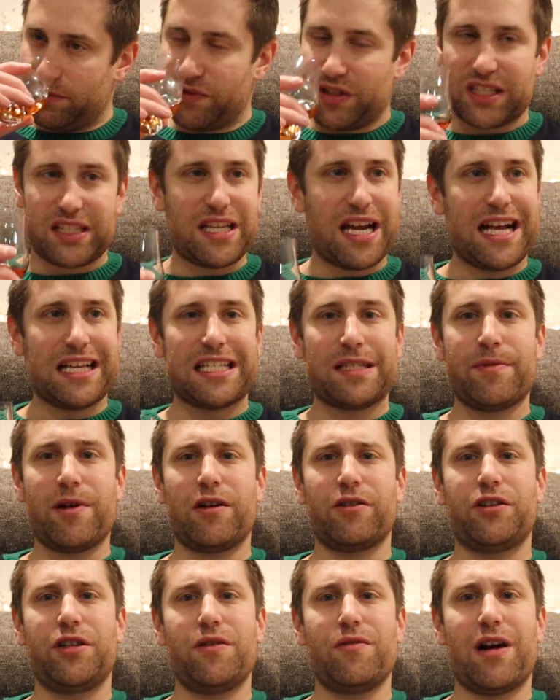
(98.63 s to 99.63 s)
Does not
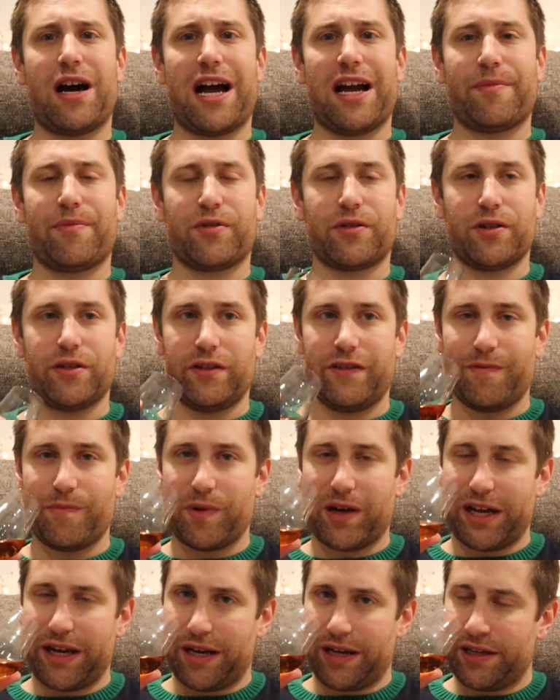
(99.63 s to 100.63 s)
smell too high proof,
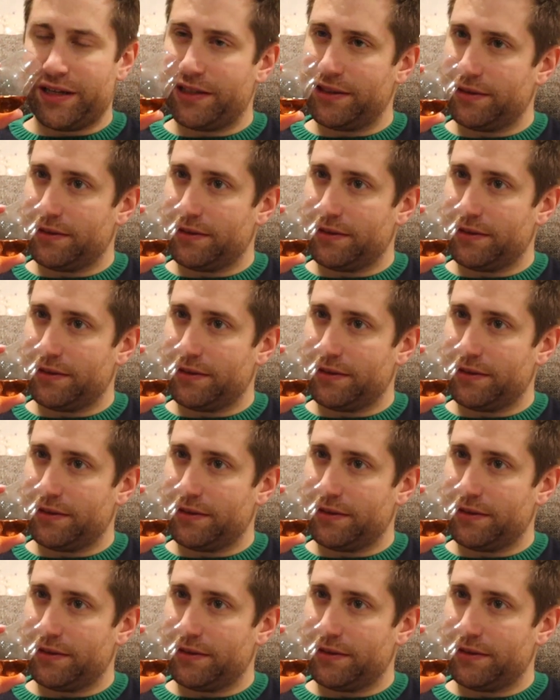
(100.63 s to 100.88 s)
but